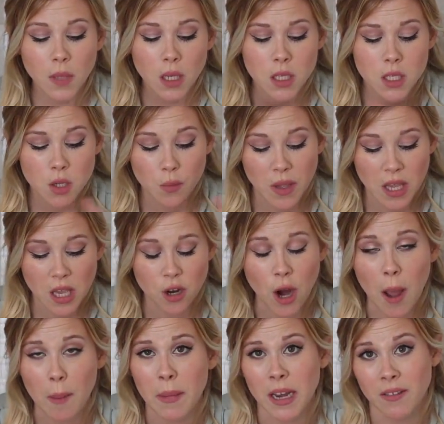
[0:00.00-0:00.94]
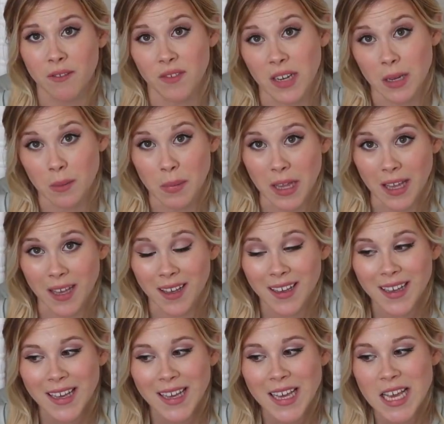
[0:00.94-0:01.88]
so we can grab it if need be.
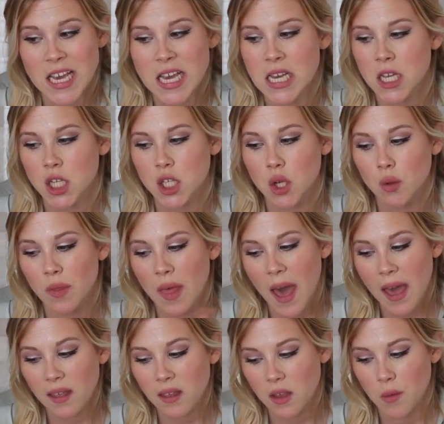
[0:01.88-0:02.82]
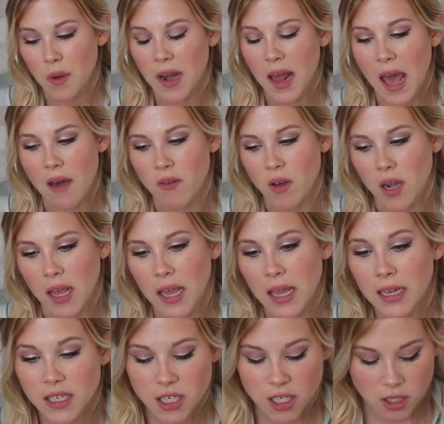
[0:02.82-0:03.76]
So that you want to have on
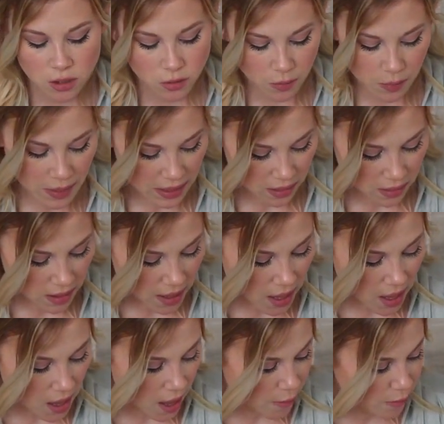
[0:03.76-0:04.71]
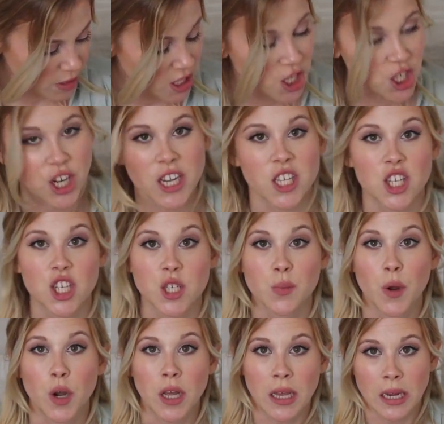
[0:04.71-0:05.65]
hand too, but I would suggest
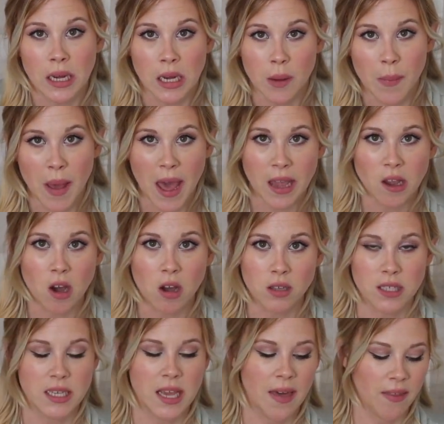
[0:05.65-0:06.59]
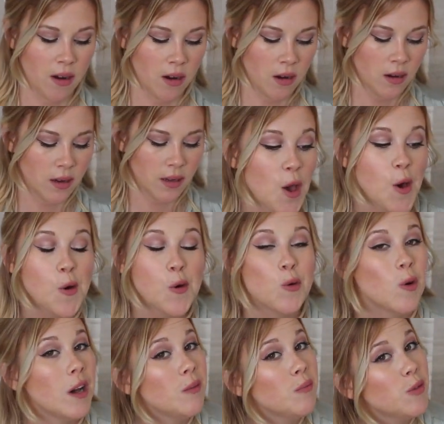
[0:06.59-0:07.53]
just putting it in a bag altogether.
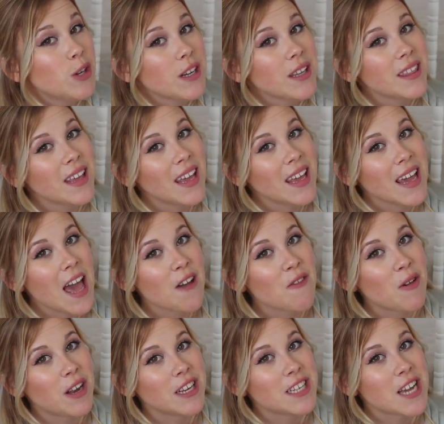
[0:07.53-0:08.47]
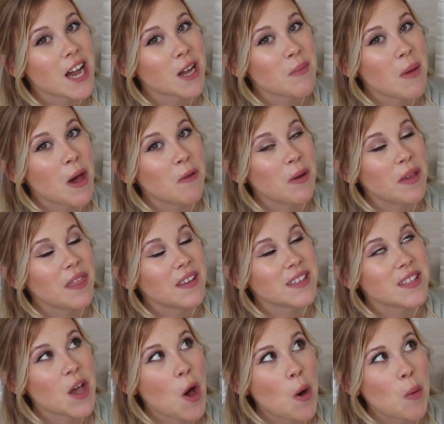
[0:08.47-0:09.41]
One more thing I want to talk about with
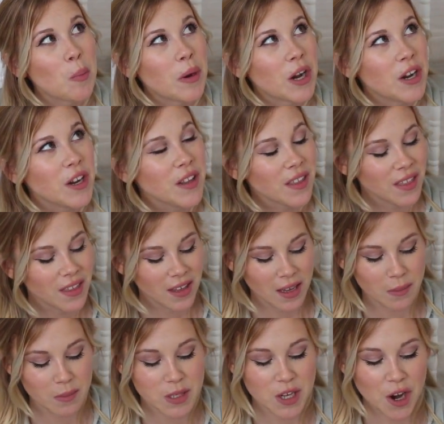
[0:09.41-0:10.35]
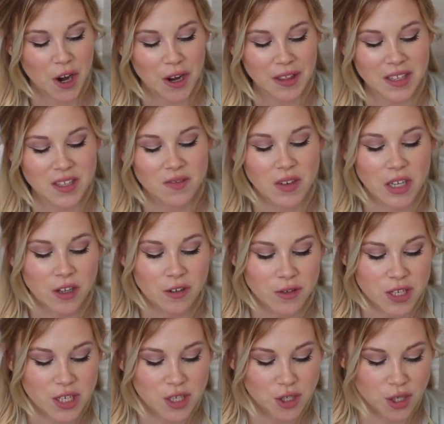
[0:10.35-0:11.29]
this home birth. I'm sorry this video
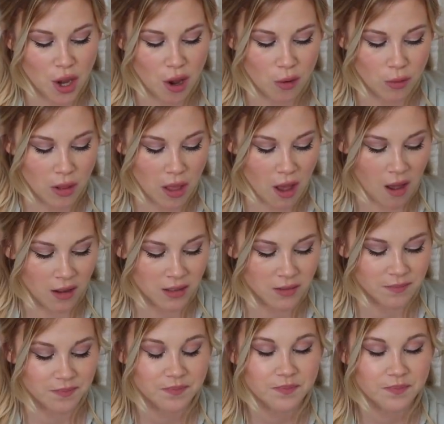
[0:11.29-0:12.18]
is so long.